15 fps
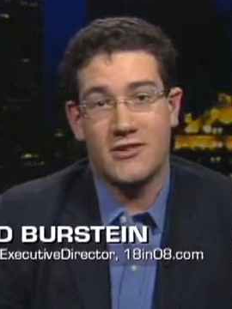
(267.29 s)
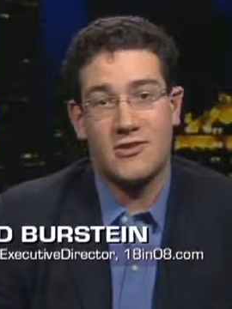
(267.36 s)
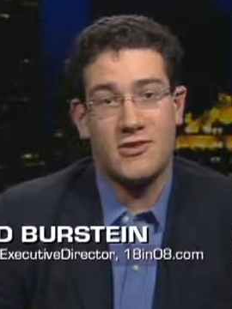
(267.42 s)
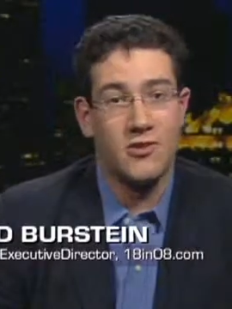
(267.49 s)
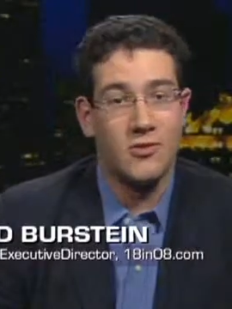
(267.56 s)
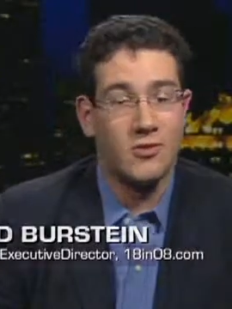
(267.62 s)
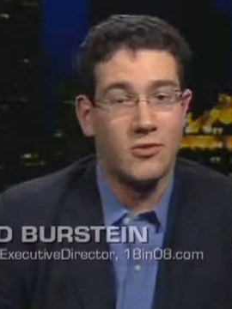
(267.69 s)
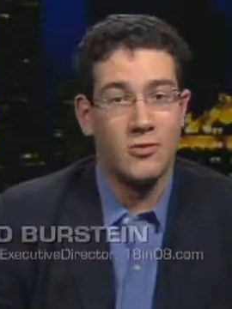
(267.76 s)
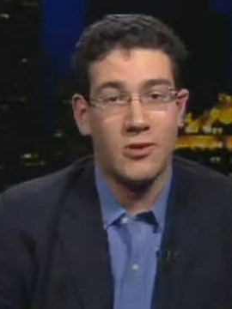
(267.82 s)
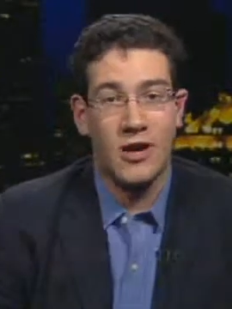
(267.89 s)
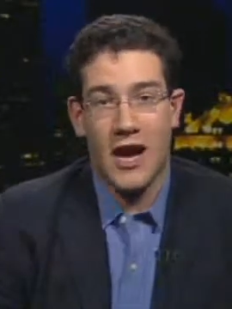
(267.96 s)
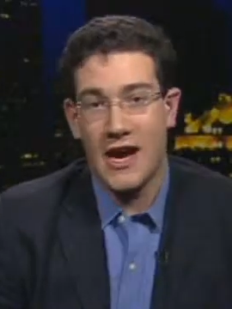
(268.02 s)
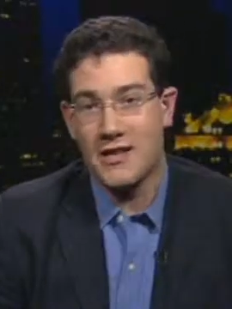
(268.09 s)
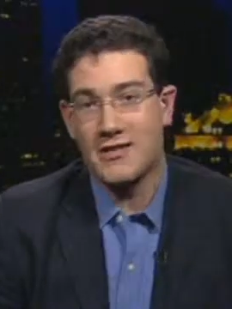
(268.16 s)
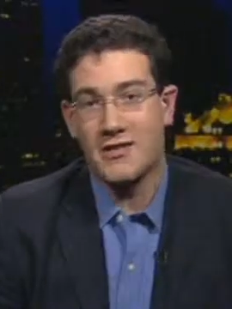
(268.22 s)
two
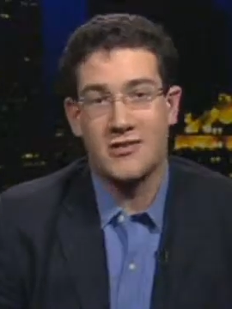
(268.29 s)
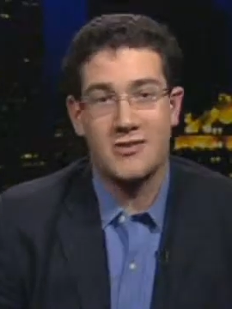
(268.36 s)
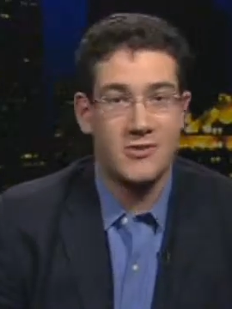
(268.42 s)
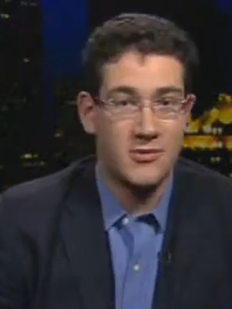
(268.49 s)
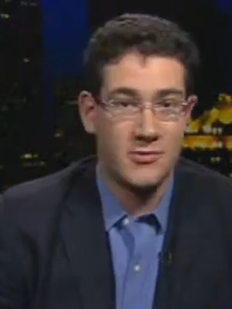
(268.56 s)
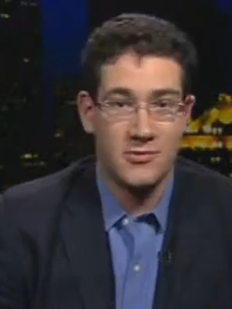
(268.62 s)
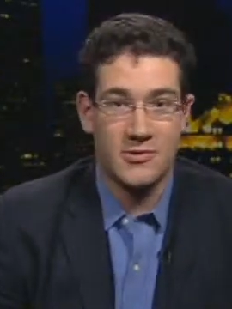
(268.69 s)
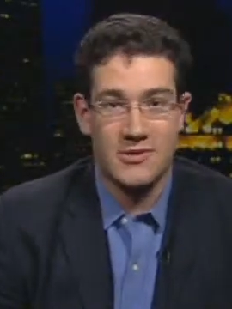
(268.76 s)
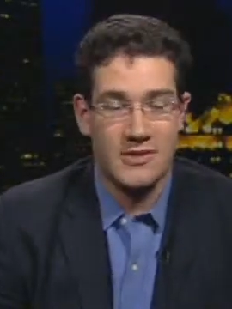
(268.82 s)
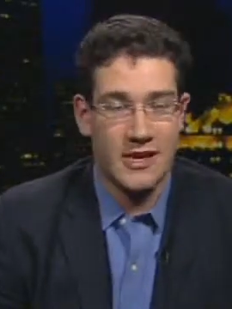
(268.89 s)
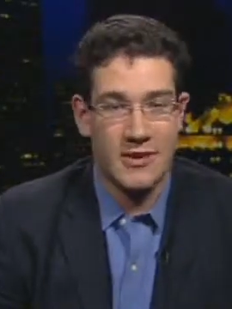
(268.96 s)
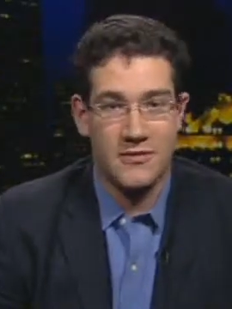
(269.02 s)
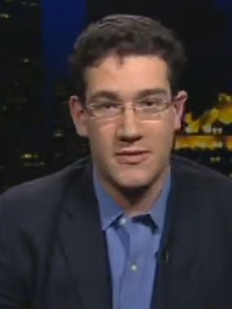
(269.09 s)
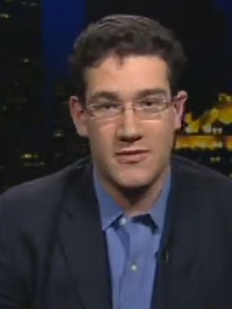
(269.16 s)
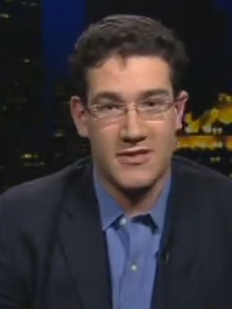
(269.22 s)
guys in suits
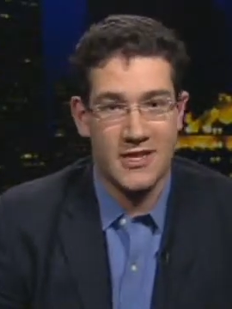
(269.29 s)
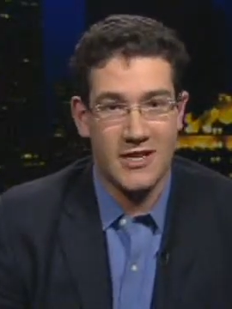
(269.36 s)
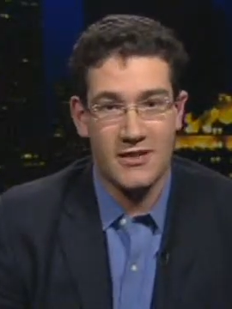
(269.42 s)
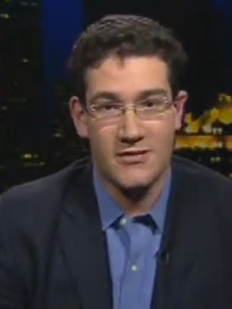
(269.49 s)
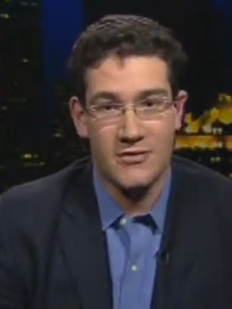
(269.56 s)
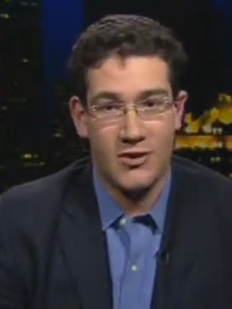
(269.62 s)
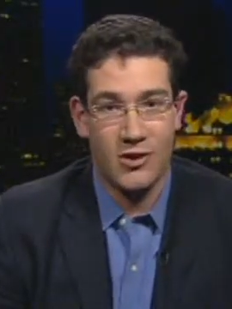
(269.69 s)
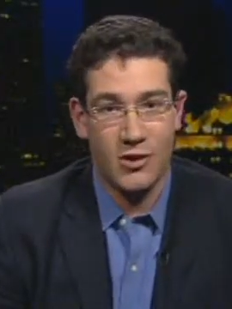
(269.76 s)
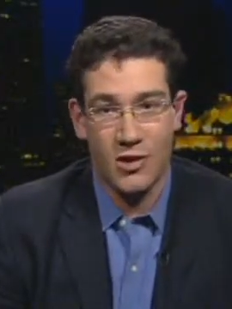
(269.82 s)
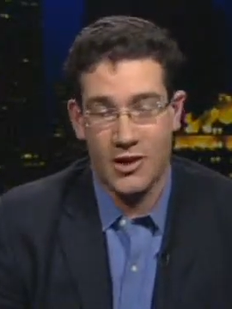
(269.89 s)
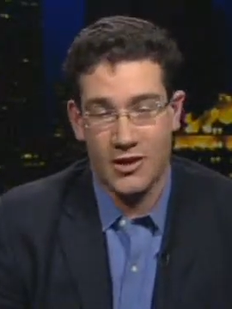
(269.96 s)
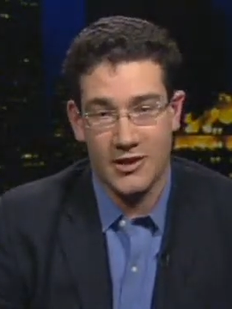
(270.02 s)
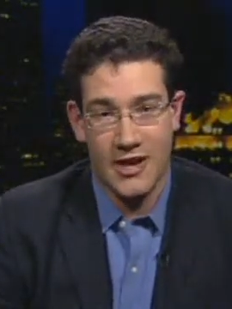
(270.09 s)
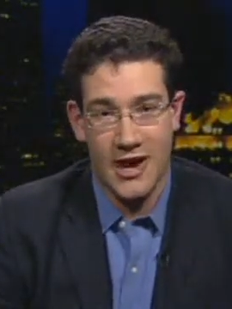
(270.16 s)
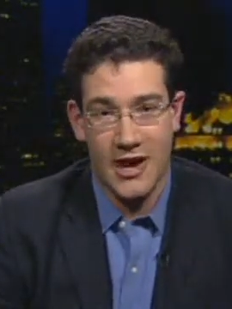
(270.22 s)
like we've seen for a
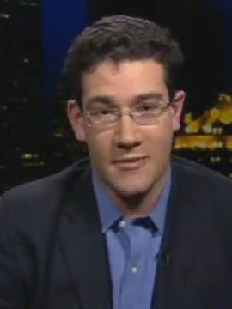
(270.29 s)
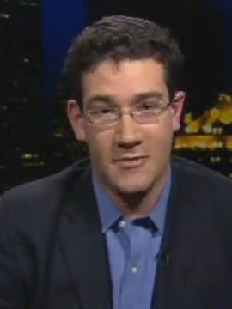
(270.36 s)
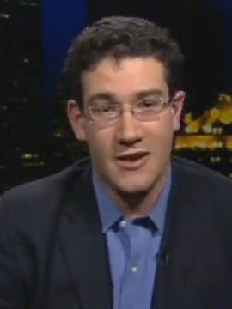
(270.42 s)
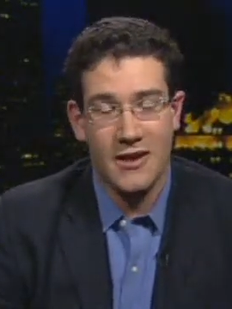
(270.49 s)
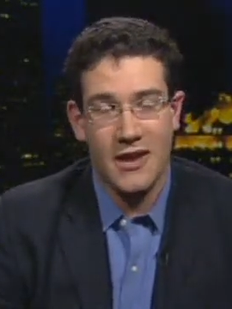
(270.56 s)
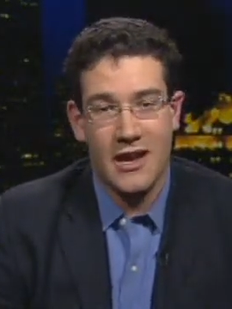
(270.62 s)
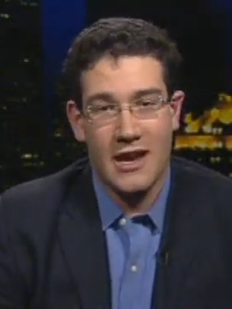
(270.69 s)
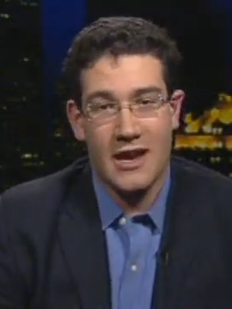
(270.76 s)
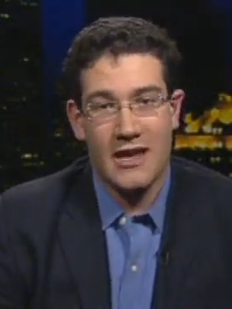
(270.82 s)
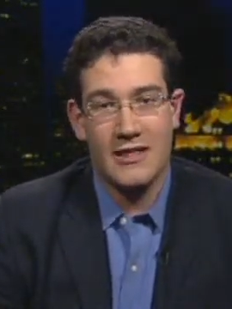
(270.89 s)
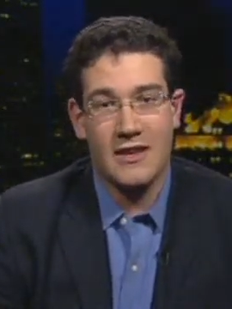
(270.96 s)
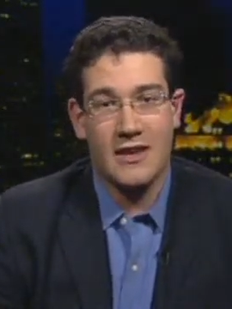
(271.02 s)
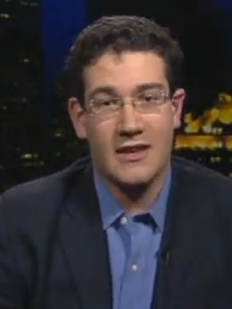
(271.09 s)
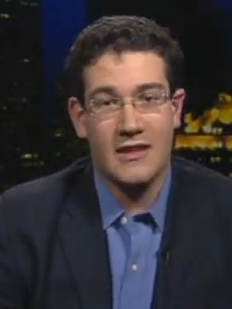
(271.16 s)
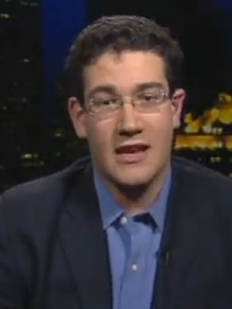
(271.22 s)
long time. And I
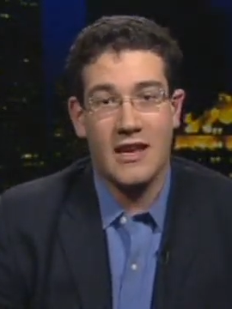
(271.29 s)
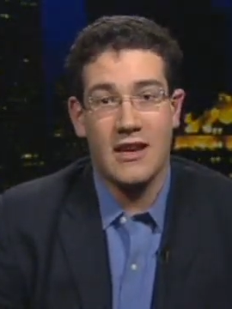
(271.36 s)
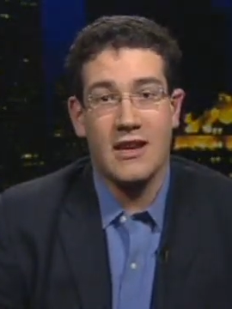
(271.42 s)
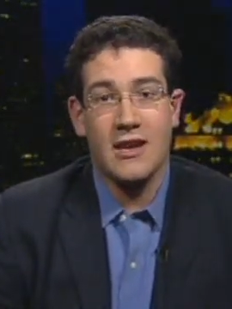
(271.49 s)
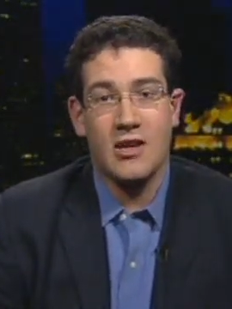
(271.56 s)
think that